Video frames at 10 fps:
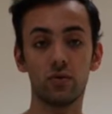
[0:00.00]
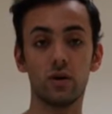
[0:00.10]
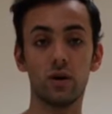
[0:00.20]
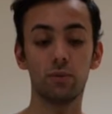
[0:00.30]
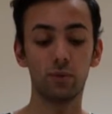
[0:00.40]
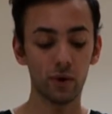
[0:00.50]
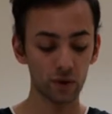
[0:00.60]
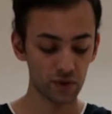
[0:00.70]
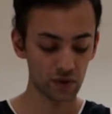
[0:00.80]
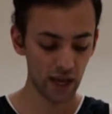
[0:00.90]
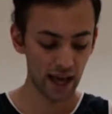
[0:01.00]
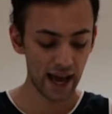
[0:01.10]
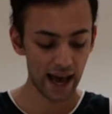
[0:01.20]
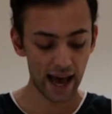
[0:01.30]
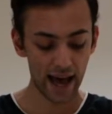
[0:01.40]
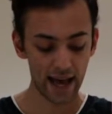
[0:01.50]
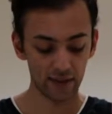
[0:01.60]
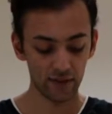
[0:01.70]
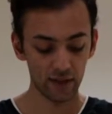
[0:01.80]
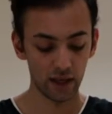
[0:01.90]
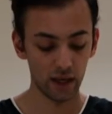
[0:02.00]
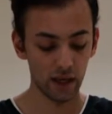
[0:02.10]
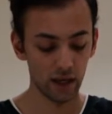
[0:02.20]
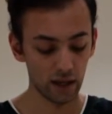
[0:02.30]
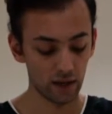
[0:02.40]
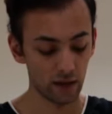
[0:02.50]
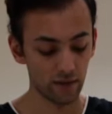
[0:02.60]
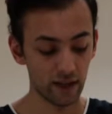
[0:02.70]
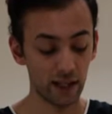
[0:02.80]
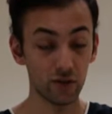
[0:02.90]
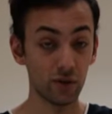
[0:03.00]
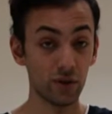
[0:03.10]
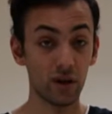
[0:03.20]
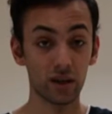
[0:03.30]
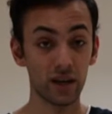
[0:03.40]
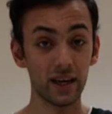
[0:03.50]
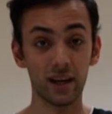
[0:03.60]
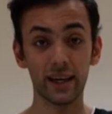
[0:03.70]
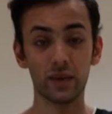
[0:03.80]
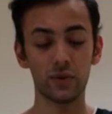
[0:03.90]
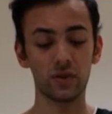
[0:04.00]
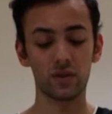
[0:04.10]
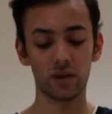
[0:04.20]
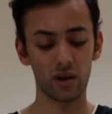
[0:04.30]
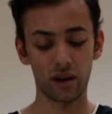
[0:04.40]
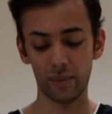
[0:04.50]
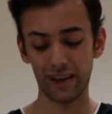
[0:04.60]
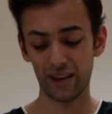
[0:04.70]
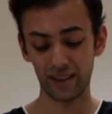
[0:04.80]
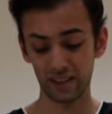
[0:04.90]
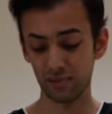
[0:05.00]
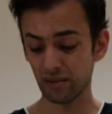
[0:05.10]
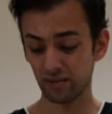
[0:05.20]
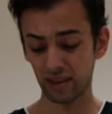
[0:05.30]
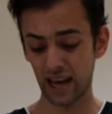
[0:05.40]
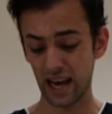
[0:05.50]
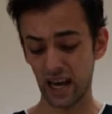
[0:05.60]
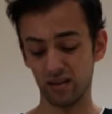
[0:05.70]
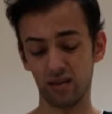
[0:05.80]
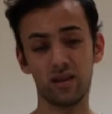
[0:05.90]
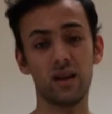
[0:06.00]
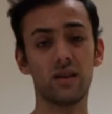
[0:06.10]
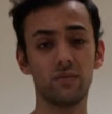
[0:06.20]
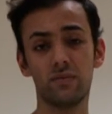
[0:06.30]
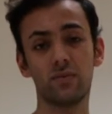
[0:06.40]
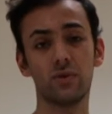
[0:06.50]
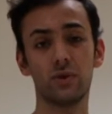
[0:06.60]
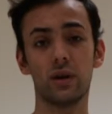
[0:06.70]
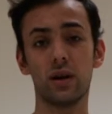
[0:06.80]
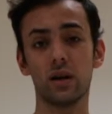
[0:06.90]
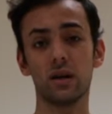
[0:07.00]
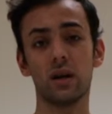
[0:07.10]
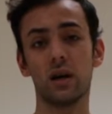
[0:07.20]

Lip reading: Blublox, and the lovely TrueDark Nightlight, which is coming out this month, and the other TrueDark